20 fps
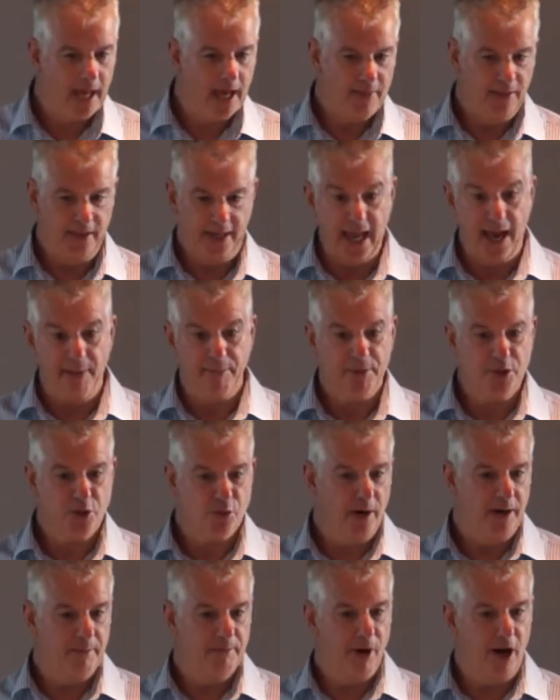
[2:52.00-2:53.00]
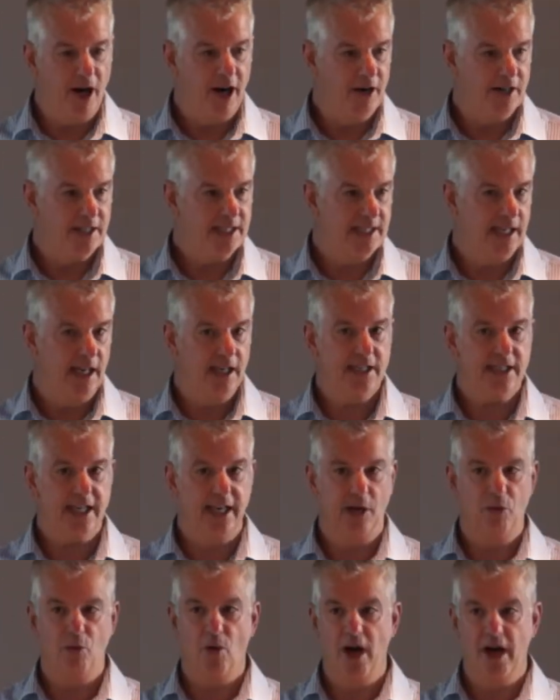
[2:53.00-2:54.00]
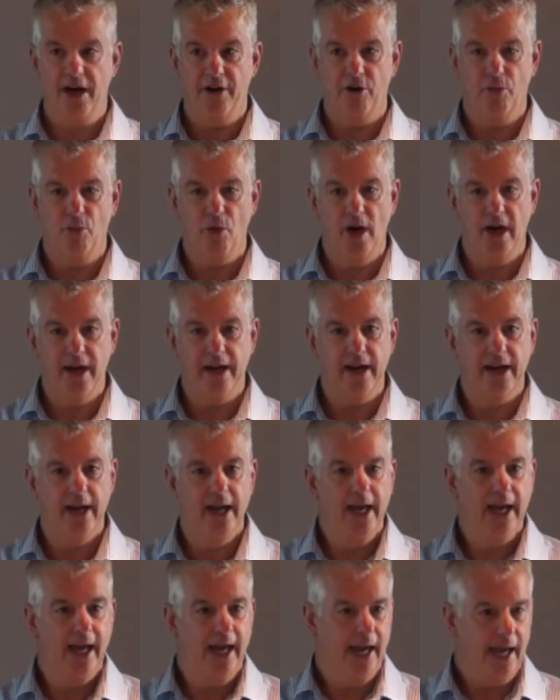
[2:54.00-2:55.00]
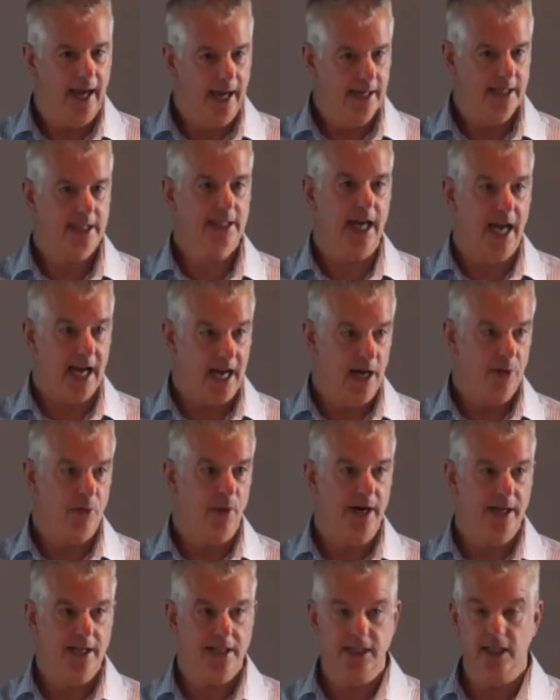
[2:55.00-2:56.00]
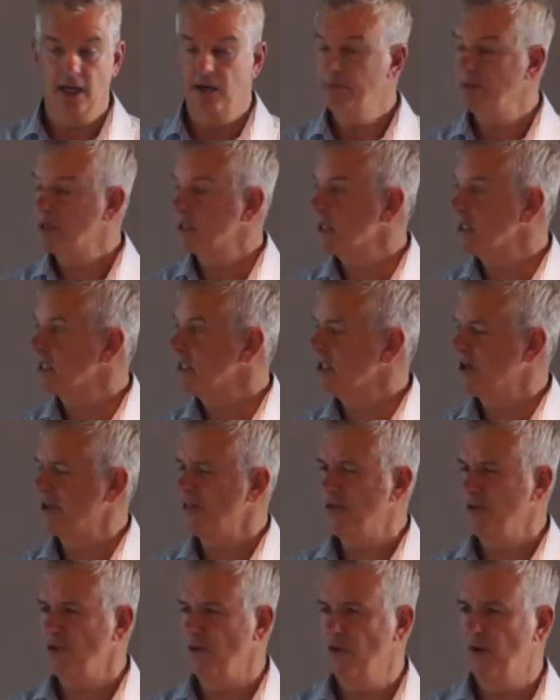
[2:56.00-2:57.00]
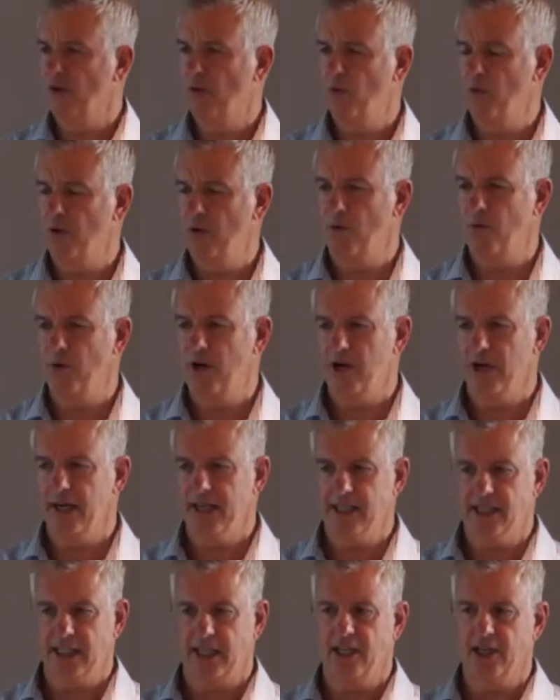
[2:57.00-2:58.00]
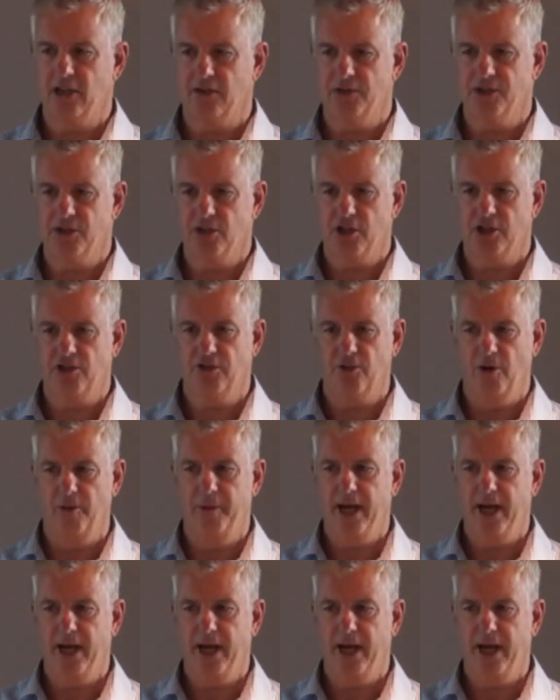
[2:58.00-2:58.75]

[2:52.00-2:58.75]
the gap between buyer and seller is getting wider and wider, and it's a hard way to sell a business. So I thought, we're an executive search firm.